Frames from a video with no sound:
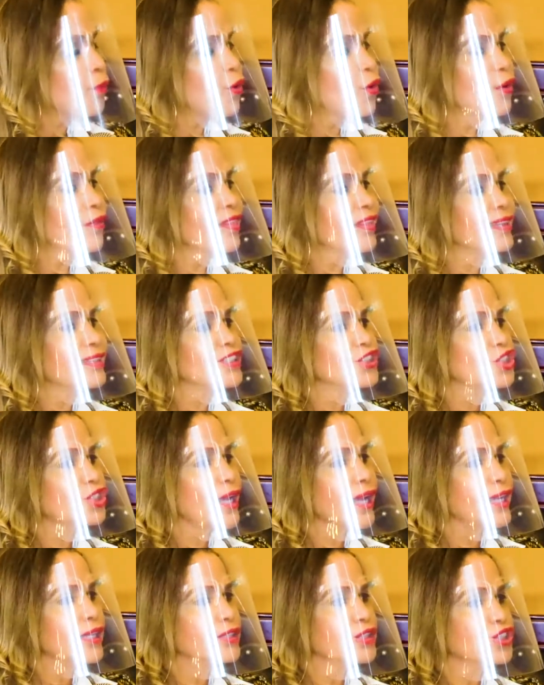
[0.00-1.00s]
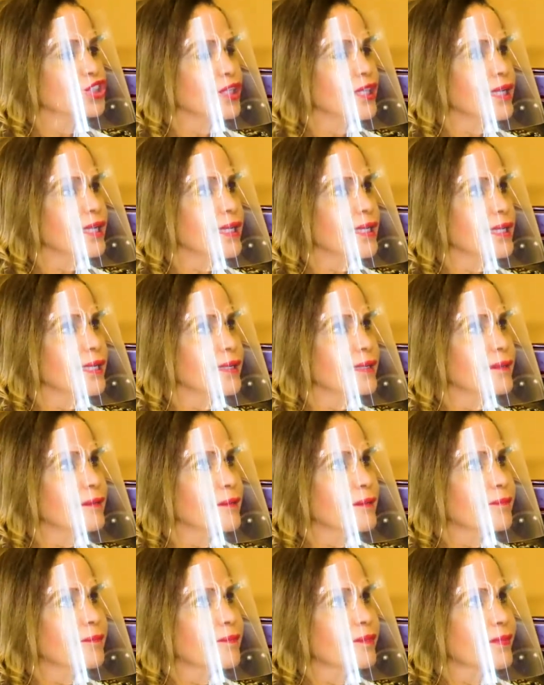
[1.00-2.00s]
more than changing
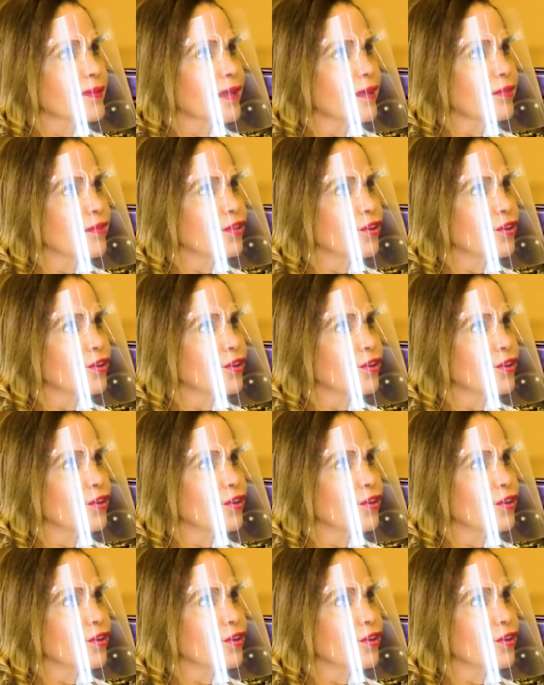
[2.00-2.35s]
the